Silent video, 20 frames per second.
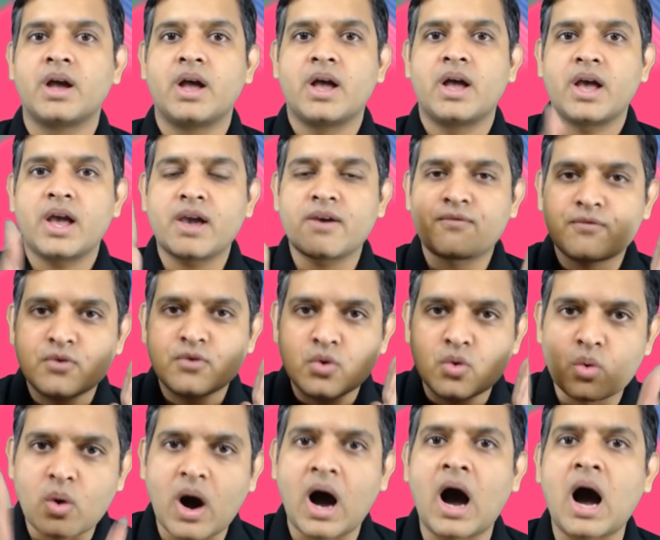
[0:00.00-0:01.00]
If
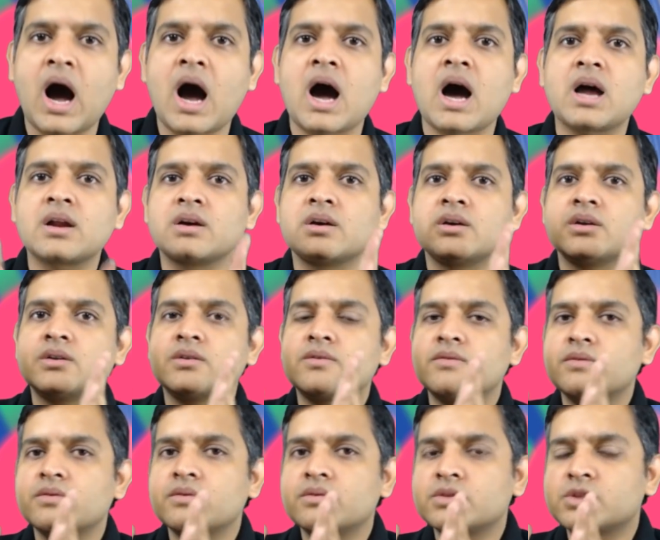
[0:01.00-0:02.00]
you are
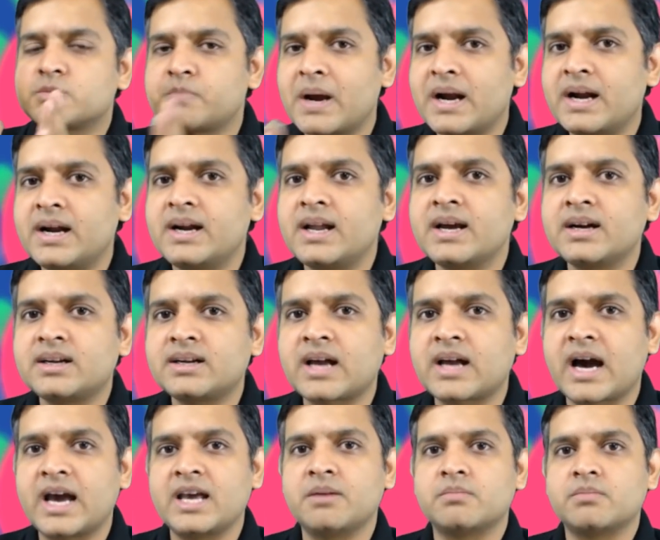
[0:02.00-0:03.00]
spending
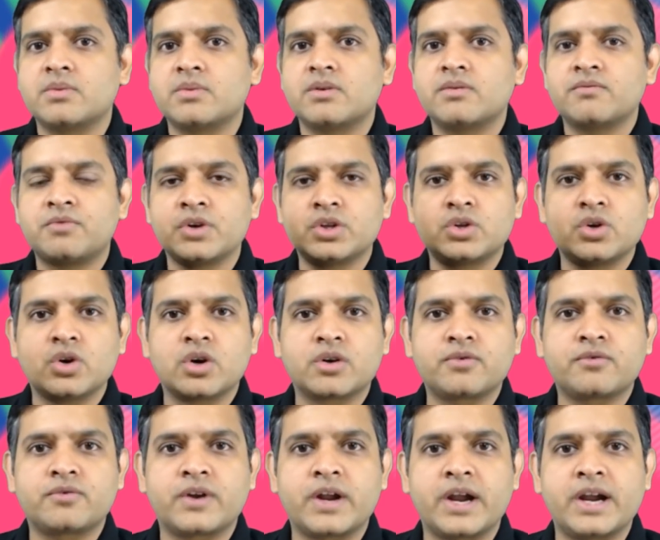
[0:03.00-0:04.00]
time with your
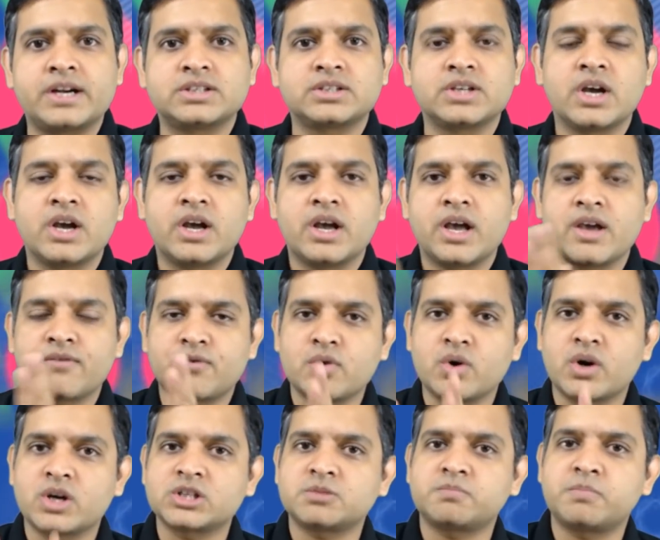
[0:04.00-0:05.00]
friends, if
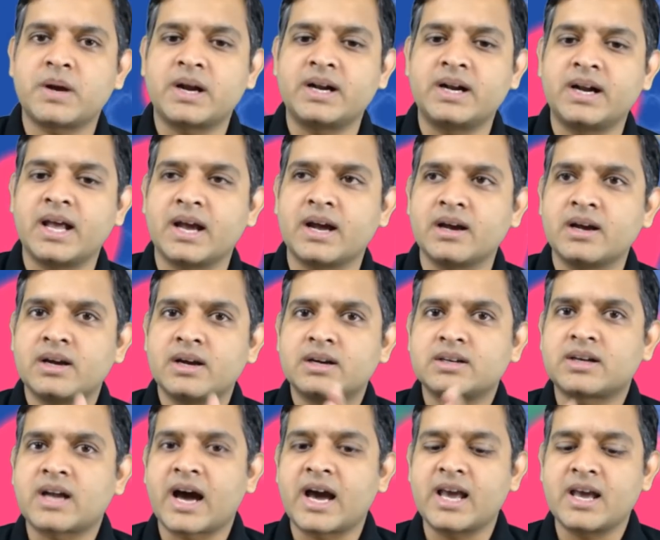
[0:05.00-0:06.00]
you are spending
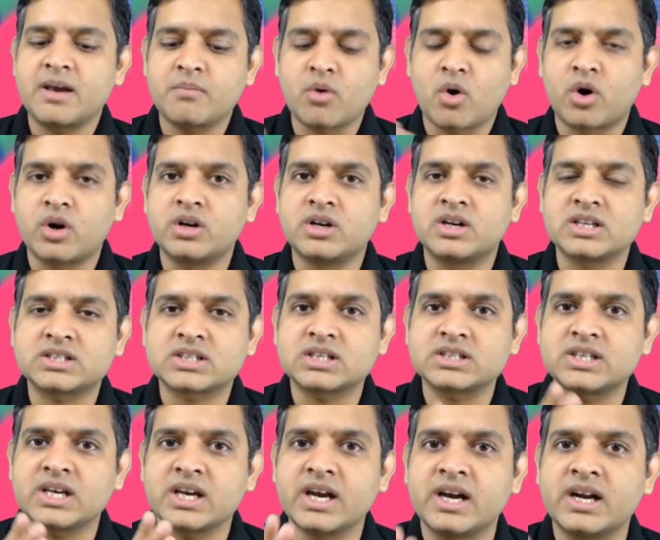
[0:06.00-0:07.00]
time on
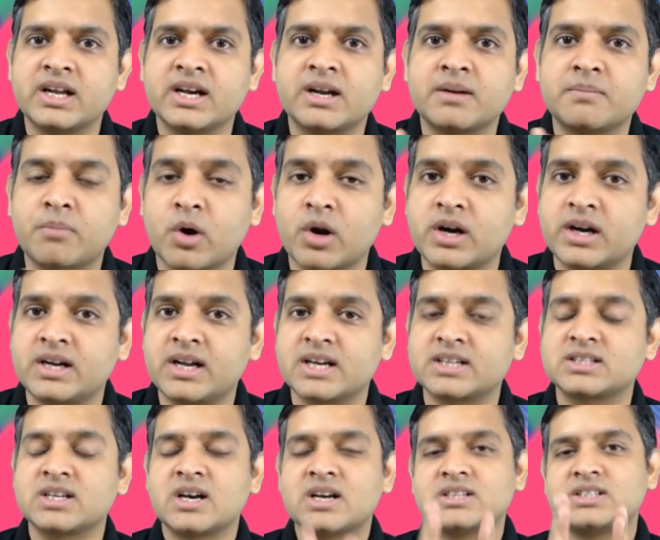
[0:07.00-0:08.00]
discussing Indian
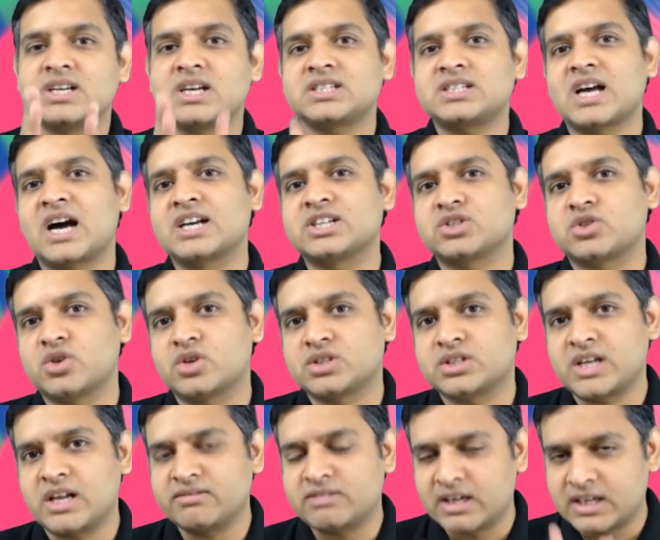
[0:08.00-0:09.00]
politics, just ask
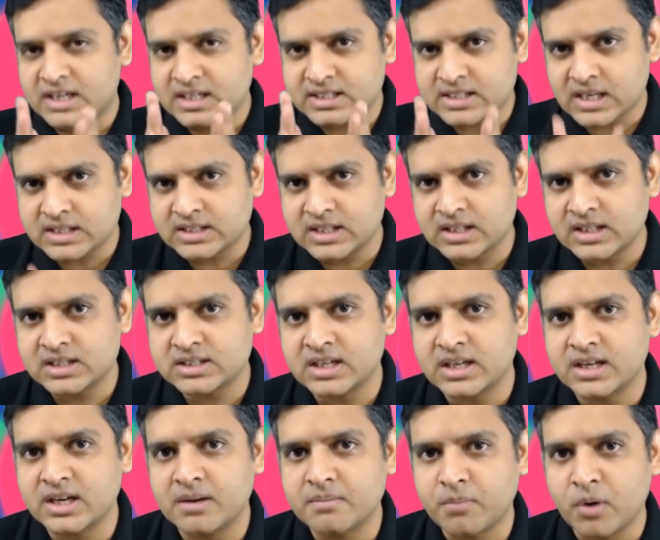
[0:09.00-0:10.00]
yourself that discussing this
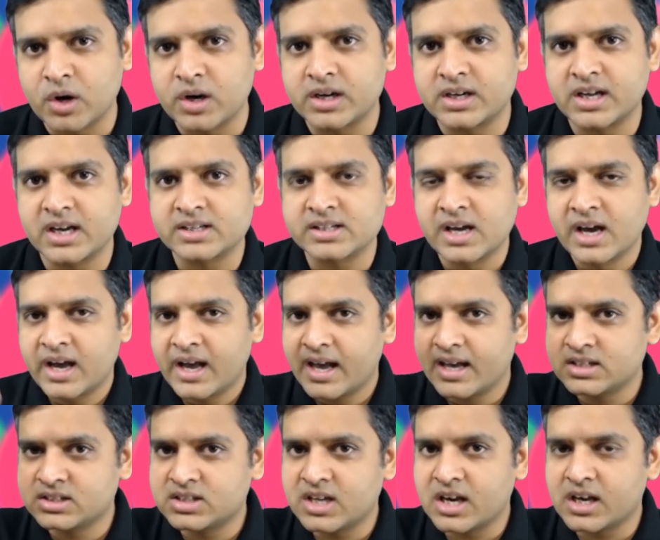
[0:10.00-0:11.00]
Indian politics
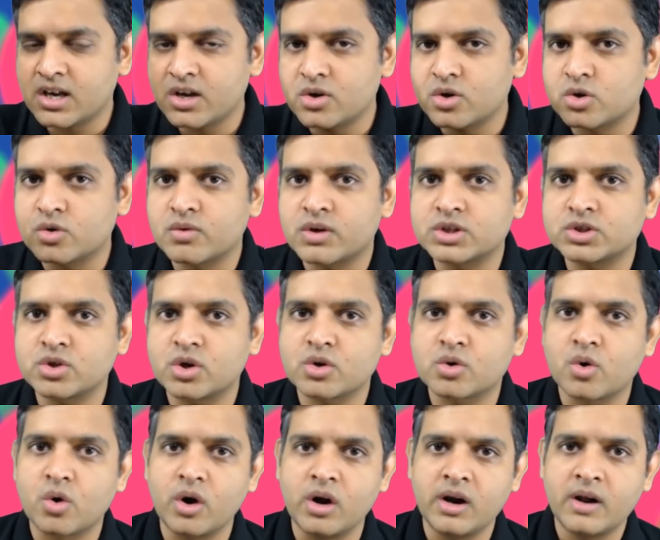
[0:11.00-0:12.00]
is taking you towards your
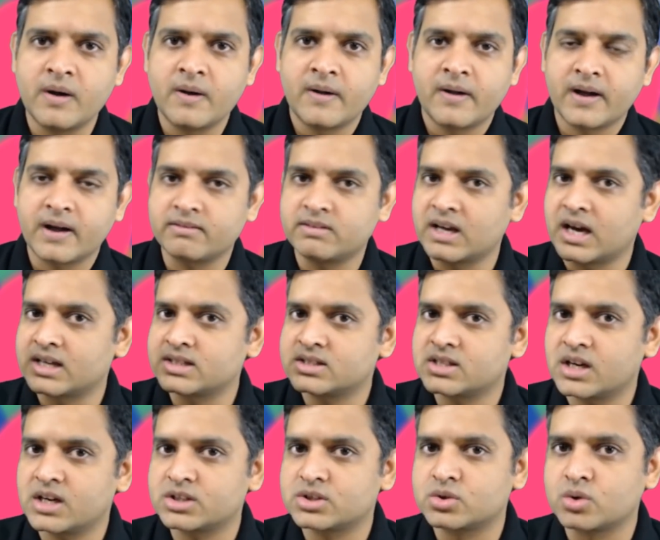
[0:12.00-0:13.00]
goal. If the
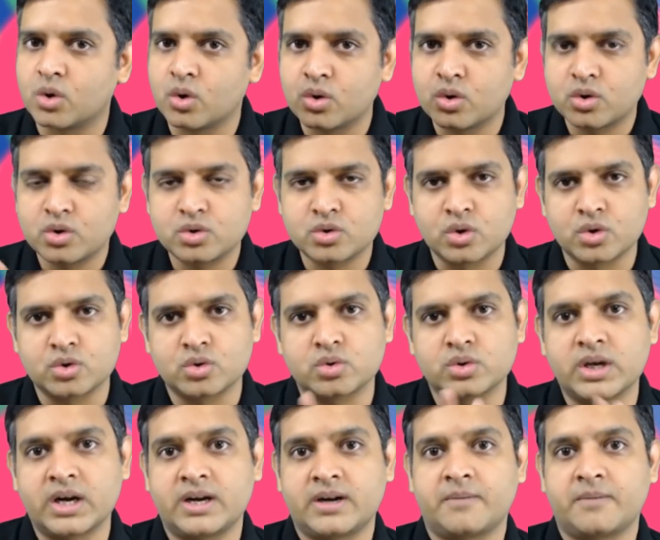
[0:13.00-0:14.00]
answer is no, don't do that.